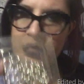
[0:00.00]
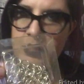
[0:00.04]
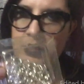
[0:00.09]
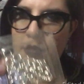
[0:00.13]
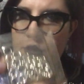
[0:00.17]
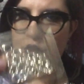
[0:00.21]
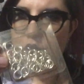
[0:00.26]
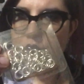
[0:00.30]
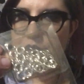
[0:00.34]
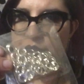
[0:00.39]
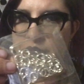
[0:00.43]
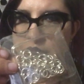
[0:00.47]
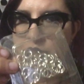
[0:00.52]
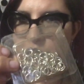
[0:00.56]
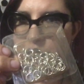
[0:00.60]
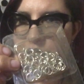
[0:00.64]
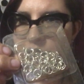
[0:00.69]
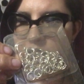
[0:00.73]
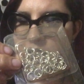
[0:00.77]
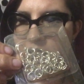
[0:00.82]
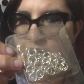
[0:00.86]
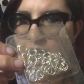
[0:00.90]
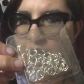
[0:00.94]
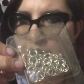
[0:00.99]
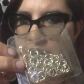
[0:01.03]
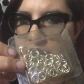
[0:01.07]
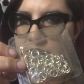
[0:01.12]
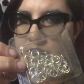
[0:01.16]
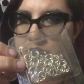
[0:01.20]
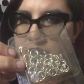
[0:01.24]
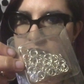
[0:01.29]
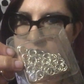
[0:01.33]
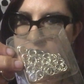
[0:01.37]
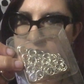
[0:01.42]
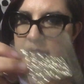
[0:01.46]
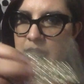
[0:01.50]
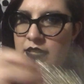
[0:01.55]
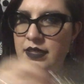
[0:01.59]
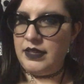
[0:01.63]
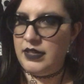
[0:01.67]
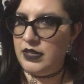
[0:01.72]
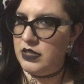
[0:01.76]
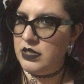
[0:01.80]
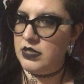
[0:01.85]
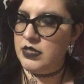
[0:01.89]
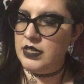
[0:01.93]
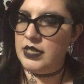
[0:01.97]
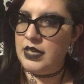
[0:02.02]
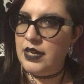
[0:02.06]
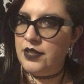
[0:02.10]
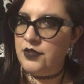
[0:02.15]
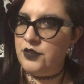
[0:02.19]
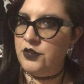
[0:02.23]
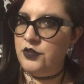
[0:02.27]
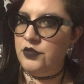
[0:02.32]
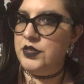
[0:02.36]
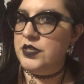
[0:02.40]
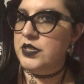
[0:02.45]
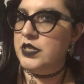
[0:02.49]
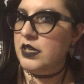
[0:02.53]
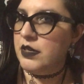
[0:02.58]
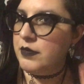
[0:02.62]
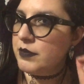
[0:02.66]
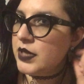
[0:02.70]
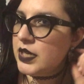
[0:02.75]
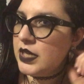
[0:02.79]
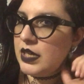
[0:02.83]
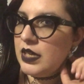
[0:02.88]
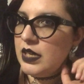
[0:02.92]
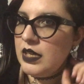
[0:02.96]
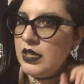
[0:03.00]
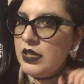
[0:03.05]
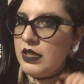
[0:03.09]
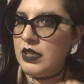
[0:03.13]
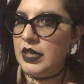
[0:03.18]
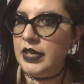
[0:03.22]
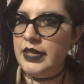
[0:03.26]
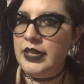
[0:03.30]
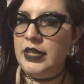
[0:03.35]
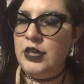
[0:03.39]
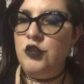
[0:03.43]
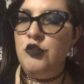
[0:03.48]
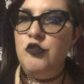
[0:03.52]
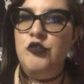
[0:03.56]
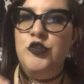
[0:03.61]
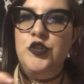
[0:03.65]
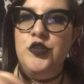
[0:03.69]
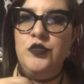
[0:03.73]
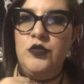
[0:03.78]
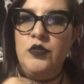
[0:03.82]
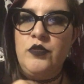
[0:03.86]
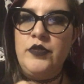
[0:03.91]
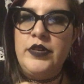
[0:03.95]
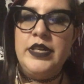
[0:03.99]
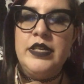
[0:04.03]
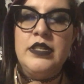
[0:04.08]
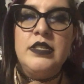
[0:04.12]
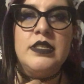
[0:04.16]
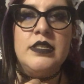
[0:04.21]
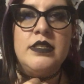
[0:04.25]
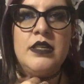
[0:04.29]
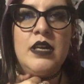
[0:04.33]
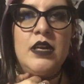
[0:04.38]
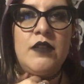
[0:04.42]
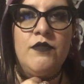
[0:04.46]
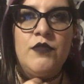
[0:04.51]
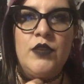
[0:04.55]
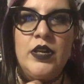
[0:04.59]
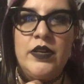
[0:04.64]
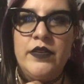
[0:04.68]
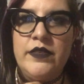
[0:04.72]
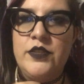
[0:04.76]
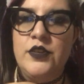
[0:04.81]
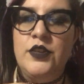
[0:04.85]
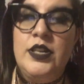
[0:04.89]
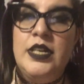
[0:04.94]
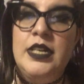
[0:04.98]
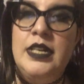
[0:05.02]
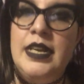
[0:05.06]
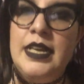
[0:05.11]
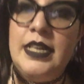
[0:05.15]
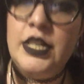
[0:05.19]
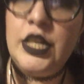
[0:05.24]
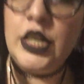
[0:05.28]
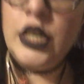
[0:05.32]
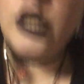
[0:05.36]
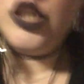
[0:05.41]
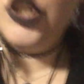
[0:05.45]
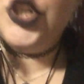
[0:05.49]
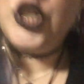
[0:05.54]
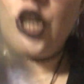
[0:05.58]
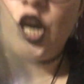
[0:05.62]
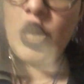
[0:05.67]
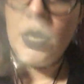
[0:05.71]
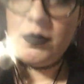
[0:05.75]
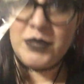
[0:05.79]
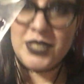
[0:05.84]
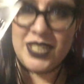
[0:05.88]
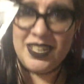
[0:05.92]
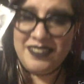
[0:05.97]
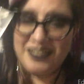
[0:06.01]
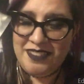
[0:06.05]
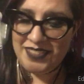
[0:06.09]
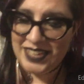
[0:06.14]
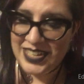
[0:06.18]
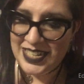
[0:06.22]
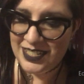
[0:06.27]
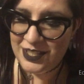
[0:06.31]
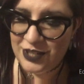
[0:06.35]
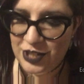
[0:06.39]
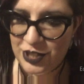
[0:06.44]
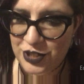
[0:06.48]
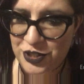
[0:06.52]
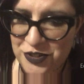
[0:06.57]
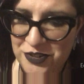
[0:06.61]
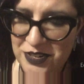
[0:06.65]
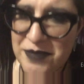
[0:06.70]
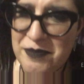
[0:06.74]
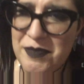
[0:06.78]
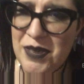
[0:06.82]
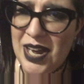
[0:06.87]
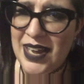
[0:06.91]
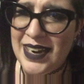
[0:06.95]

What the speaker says: They're used to just kind of connect things together. You'll see them like in your jewelry and stuff where they're connecting charms onto things. Ginger, come